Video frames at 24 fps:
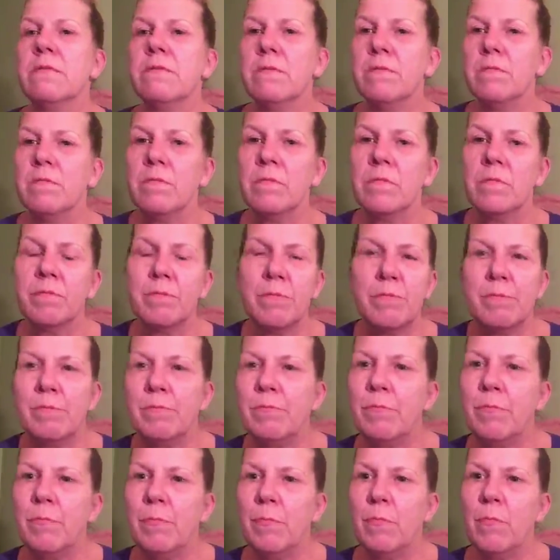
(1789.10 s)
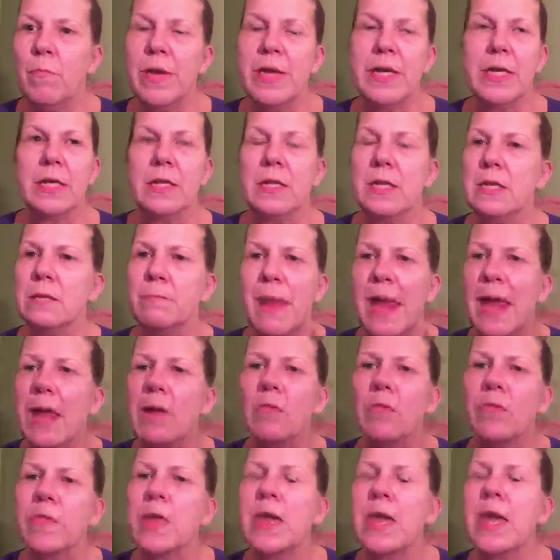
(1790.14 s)
arts and we did these
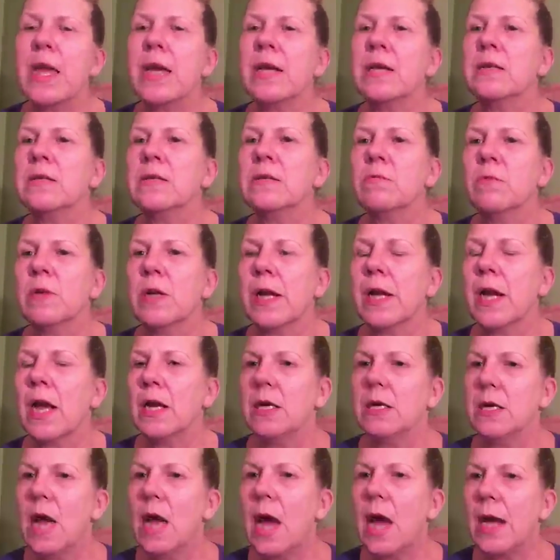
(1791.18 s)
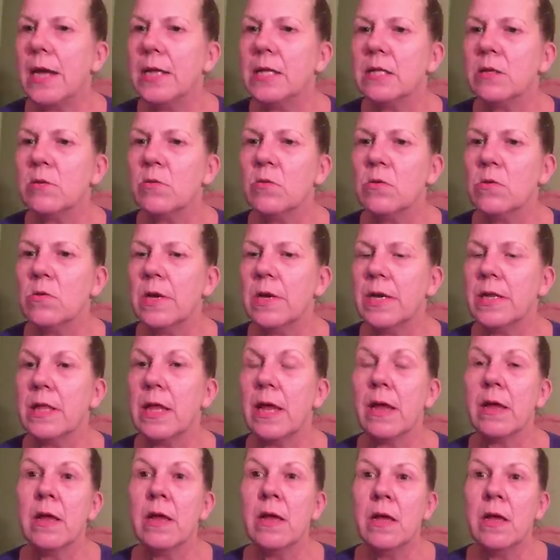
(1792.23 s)
panel things when I got into high school, and